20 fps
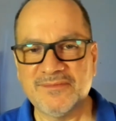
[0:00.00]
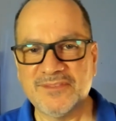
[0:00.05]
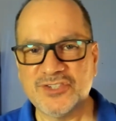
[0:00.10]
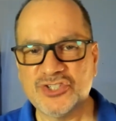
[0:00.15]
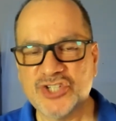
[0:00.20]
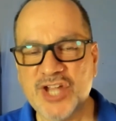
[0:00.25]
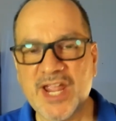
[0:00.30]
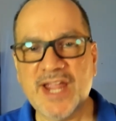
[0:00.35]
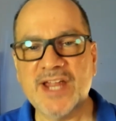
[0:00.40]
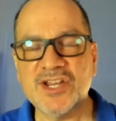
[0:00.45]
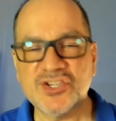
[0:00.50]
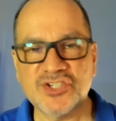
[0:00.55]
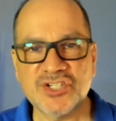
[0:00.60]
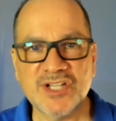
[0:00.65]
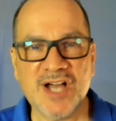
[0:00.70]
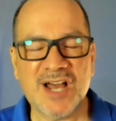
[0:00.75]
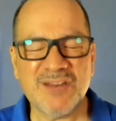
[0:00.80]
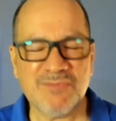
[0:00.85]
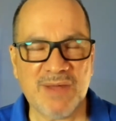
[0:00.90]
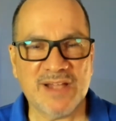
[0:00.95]
change
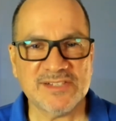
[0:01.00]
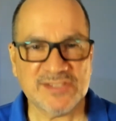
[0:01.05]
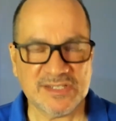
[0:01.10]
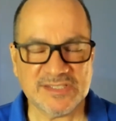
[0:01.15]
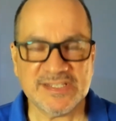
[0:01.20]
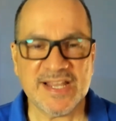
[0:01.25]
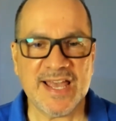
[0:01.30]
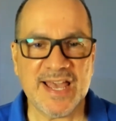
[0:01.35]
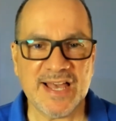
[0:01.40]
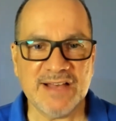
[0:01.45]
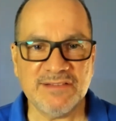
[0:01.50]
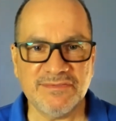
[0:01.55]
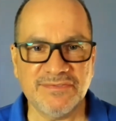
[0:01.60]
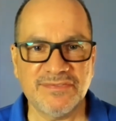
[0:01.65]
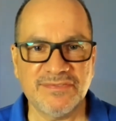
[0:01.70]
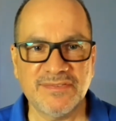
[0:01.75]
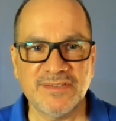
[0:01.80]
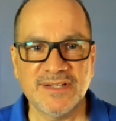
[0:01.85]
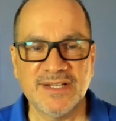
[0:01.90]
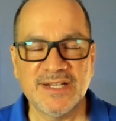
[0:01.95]
God wants us to
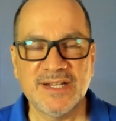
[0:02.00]
have.